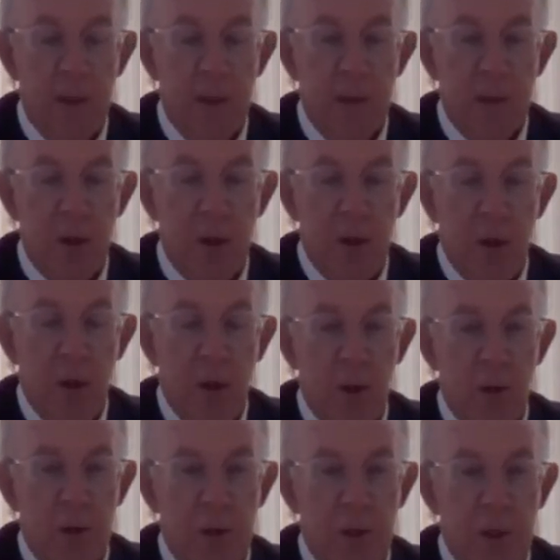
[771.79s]
So her
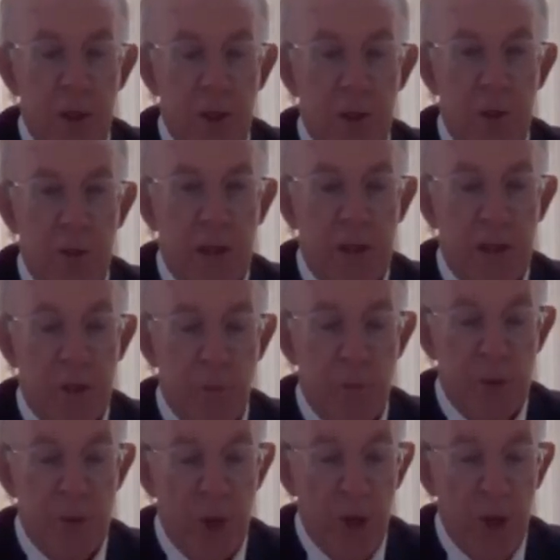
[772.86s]
contention that it
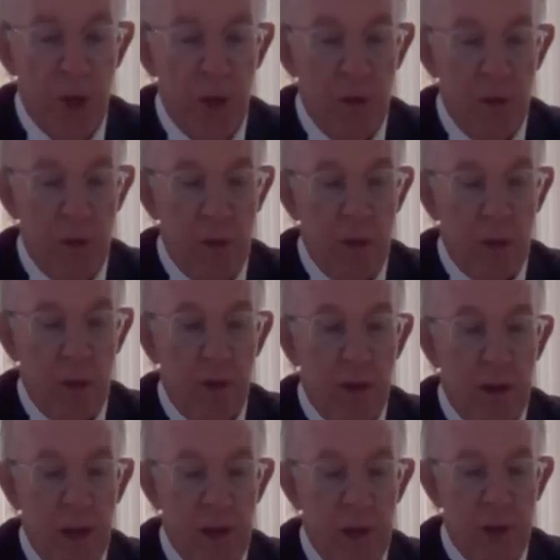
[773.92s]
was her
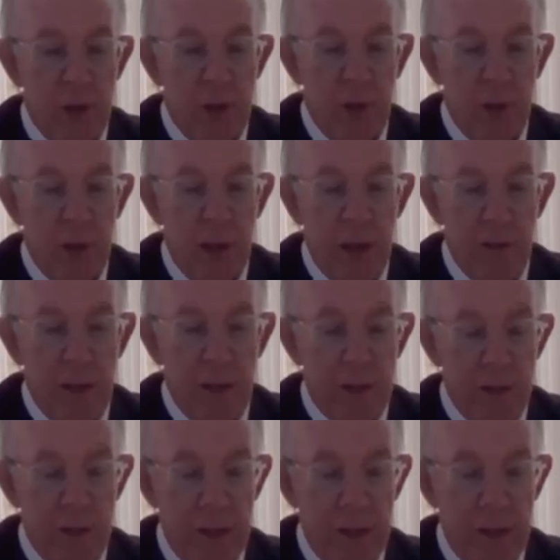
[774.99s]
creation and that